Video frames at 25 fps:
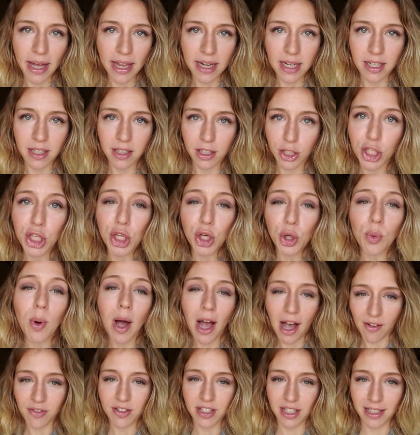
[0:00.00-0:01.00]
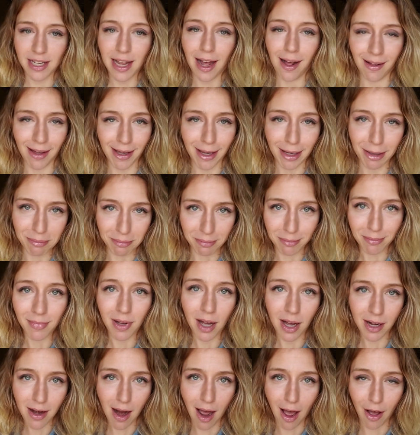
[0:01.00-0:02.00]
button. You have to tell him
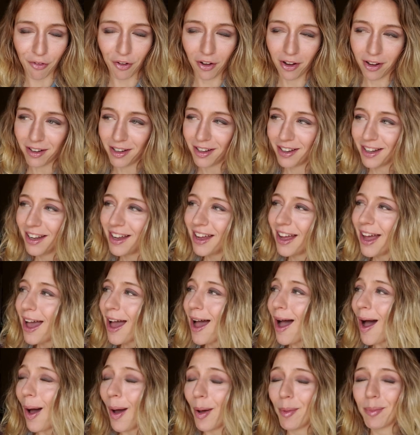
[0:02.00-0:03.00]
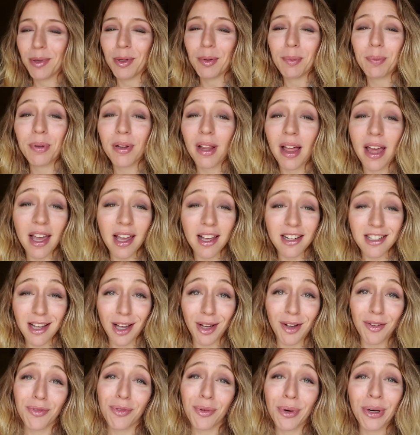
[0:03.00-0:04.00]
enough. He'll play
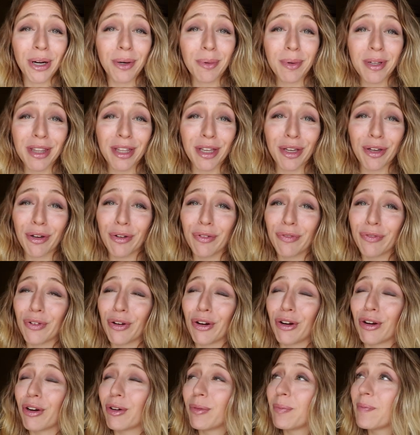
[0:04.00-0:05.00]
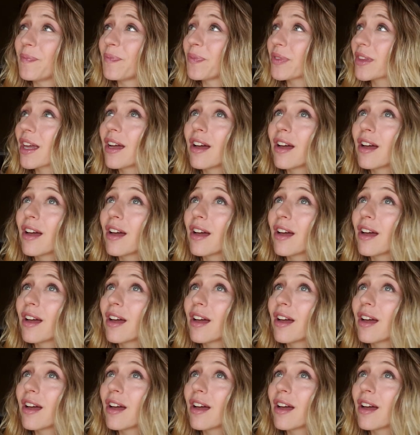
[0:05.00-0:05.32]
tug of war with you for